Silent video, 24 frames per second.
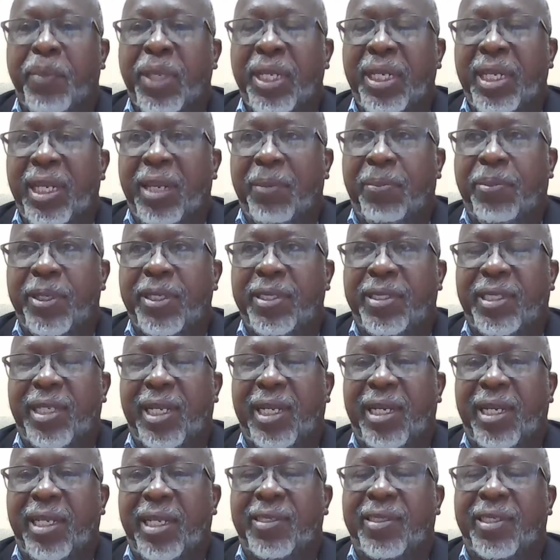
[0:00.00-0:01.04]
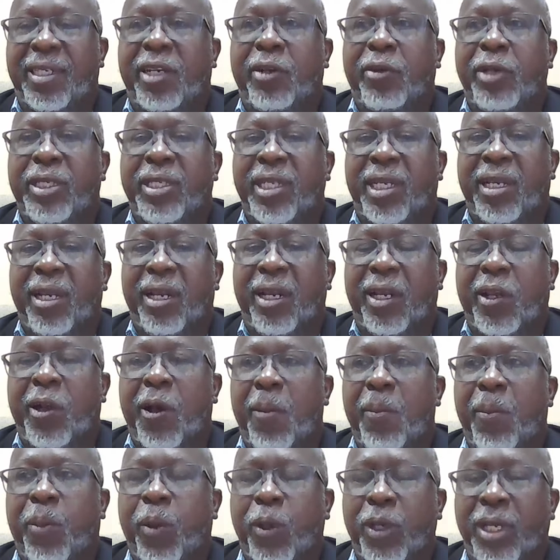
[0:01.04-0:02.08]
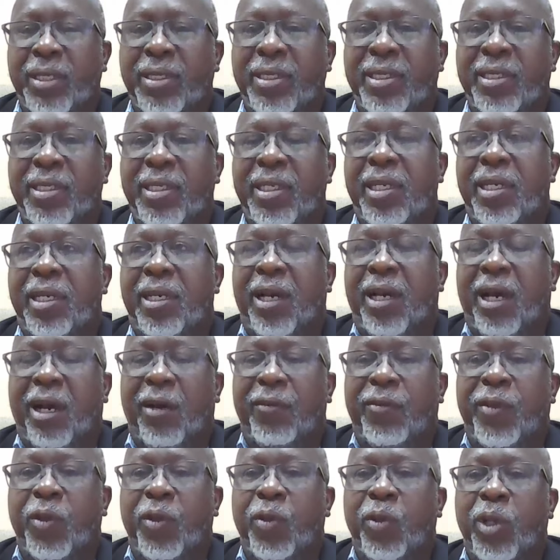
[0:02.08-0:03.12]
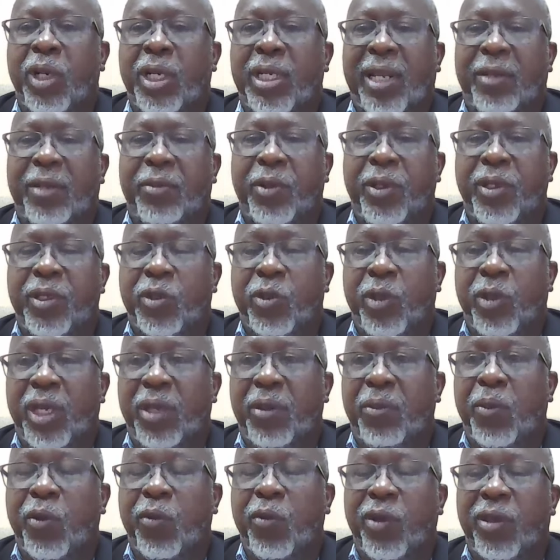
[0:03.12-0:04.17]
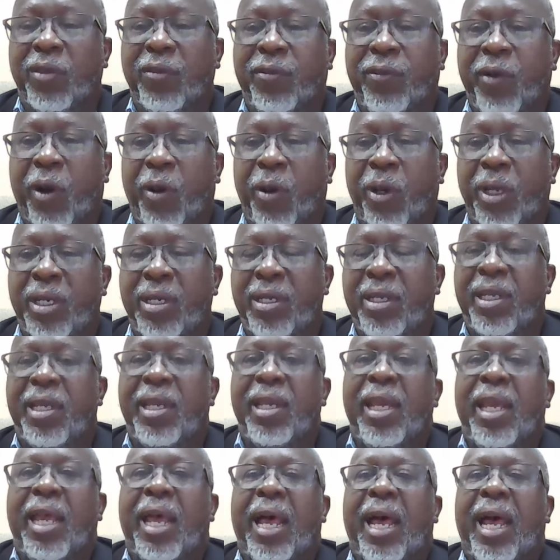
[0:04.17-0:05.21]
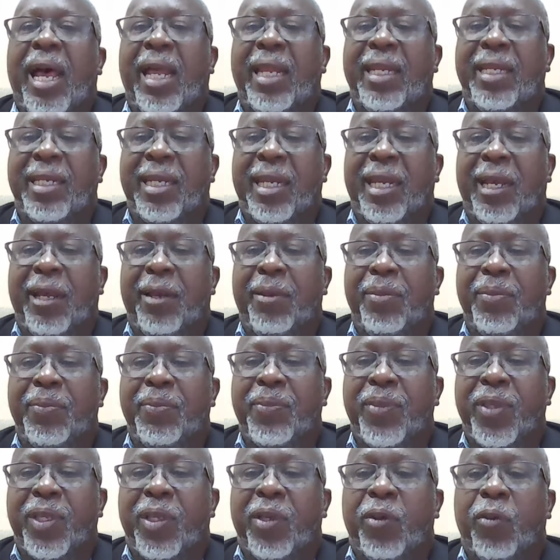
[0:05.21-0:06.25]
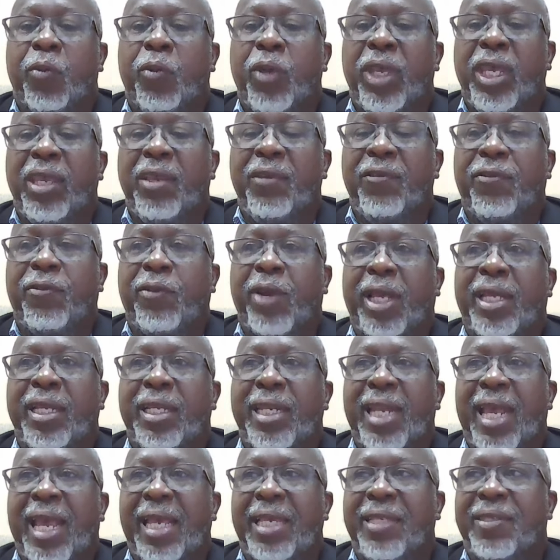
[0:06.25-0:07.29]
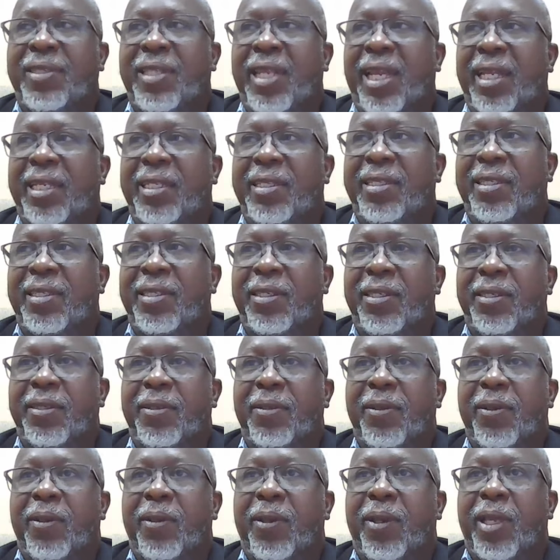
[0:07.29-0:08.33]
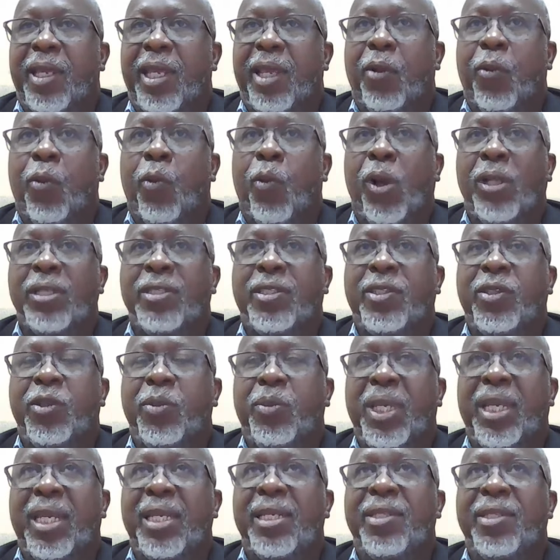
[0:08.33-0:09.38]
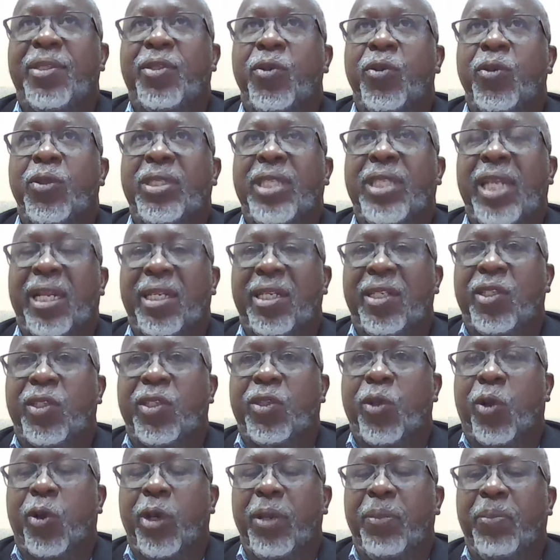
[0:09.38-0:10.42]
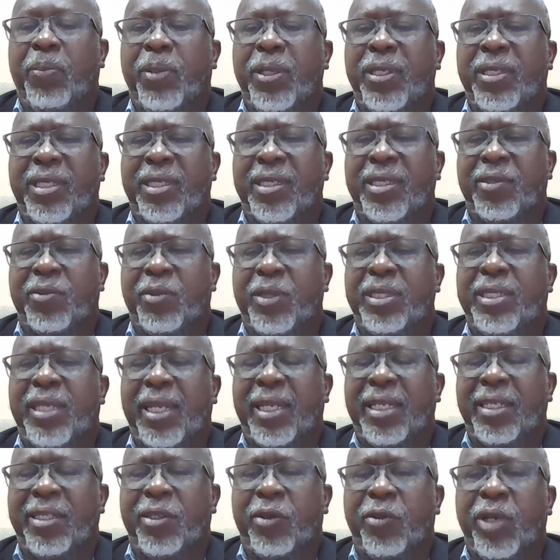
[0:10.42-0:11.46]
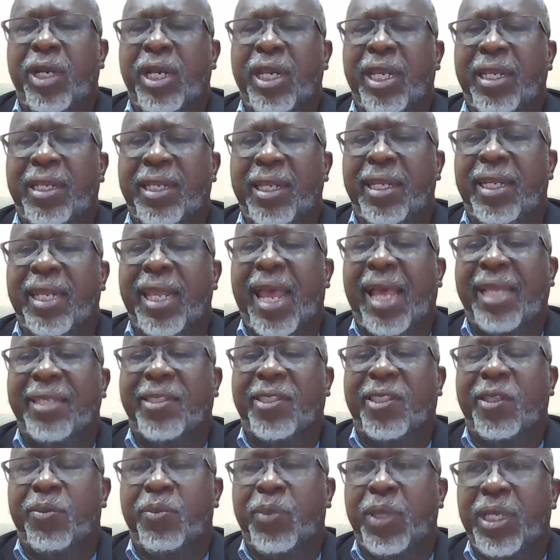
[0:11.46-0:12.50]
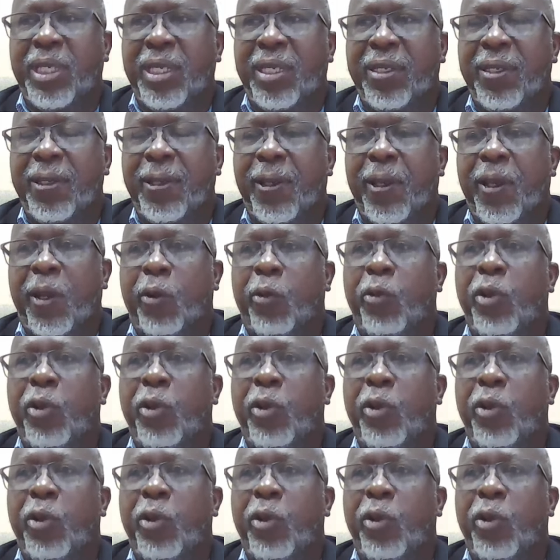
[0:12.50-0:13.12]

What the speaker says: Media personnel is a critical component of the work that we're doing moving forward. And we've recognized that once you begin to tell the story, persons will tend to relate. It has to be